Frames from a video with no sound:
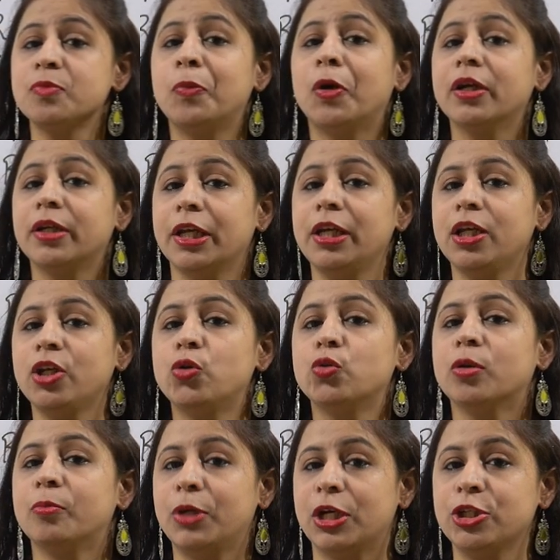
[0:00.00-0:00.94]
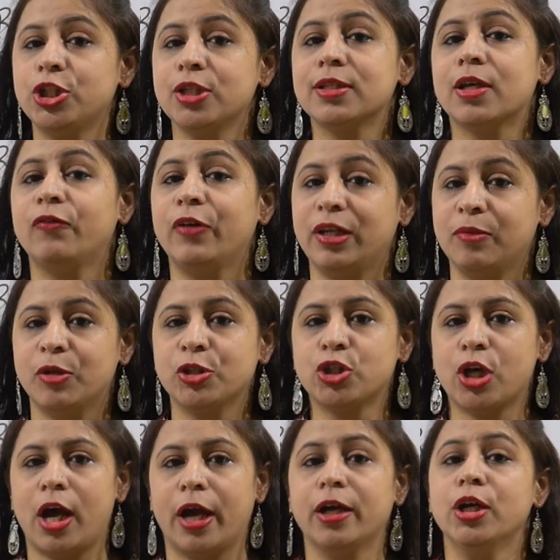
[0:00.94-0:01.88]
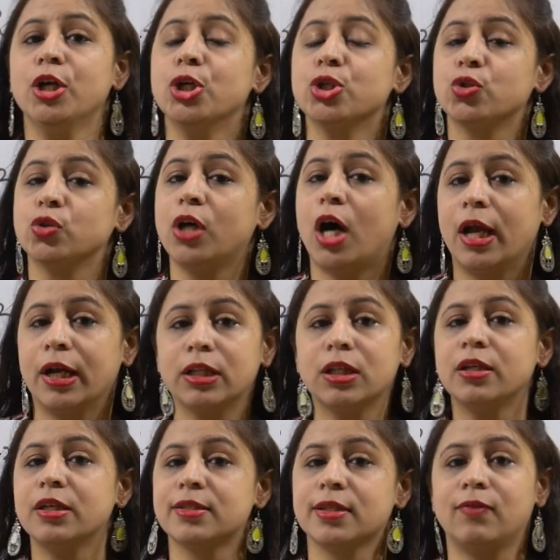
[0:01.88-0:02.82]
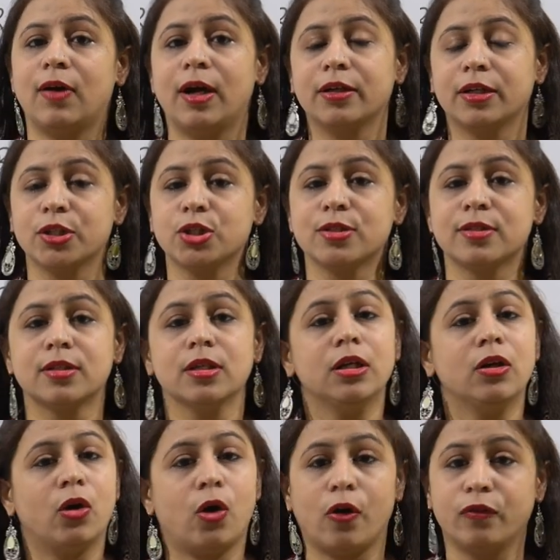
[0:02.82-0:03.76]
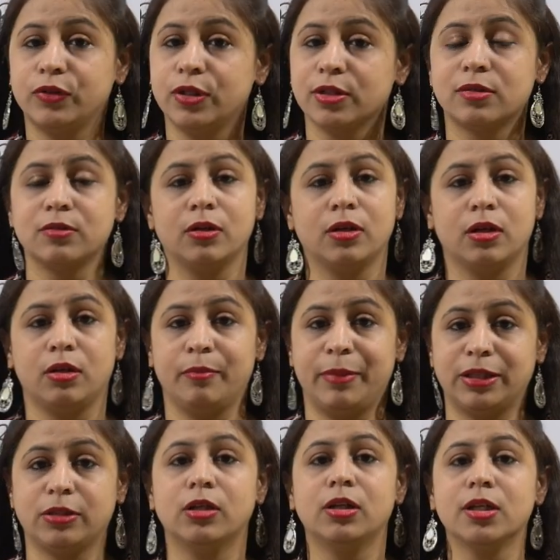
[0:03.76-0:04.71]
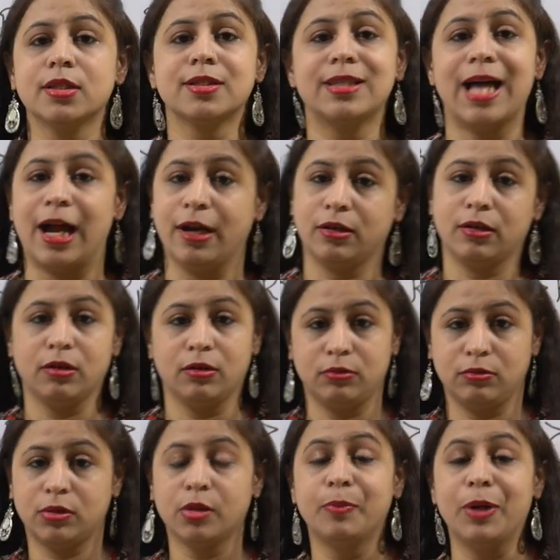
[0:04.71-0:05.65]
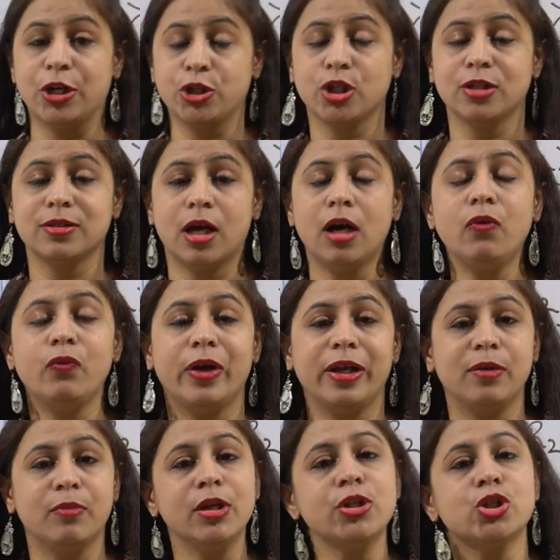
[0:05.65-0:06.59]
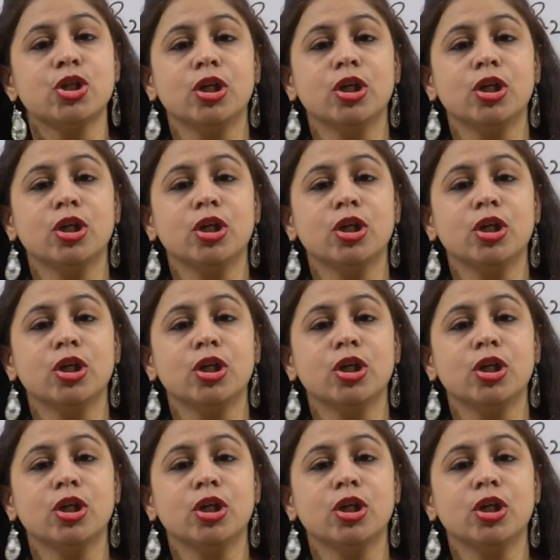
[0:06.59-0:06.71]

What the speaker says: pertaining to the brushes are very much high. So the another disadvantages of this method is that the brush losses are very